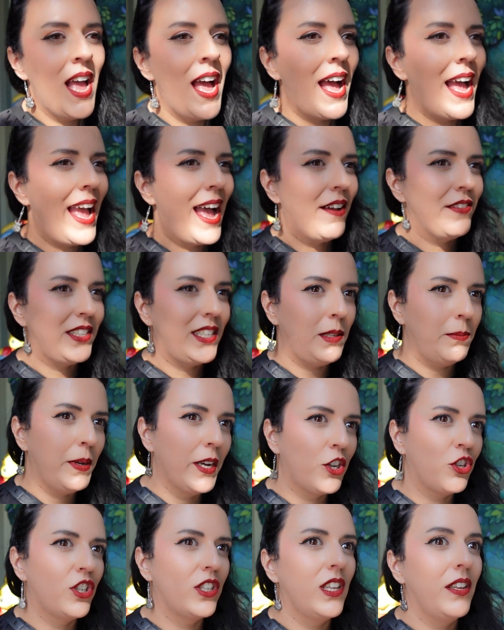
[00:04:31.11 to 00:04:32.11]
I have seen
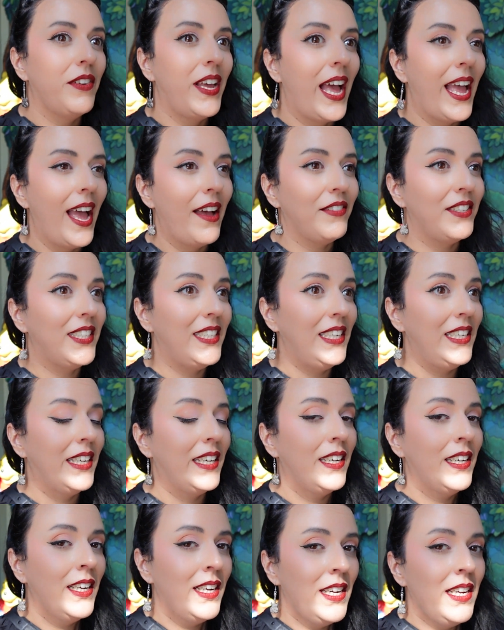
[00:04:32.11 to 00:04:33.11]
pictures of it. I have seen
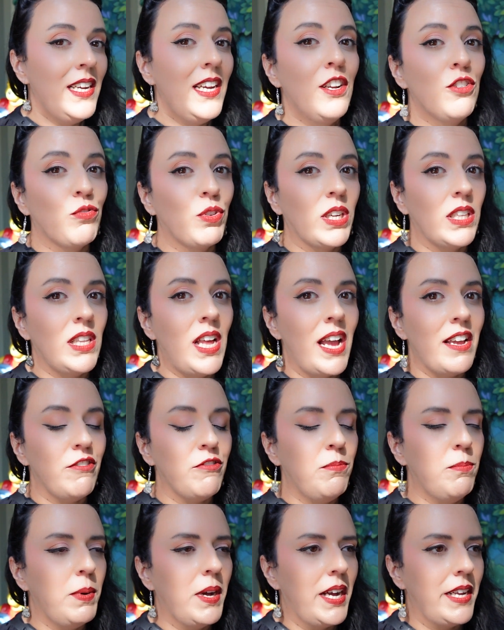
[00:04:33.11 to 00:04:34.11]
it in real life,
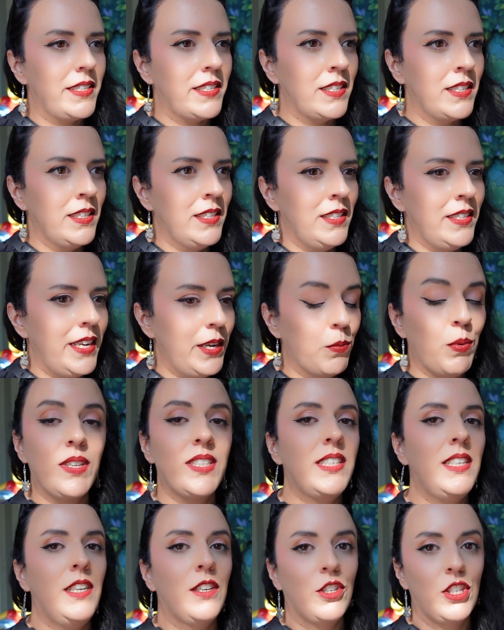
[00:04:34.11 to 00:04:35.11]
but it
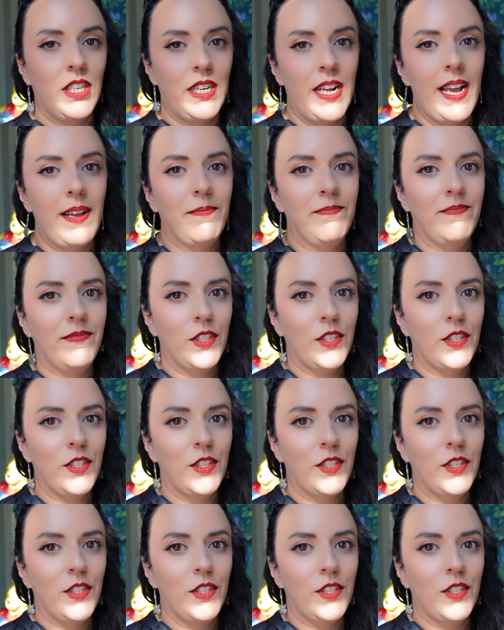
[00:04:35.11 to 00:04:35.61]
wasn't here today.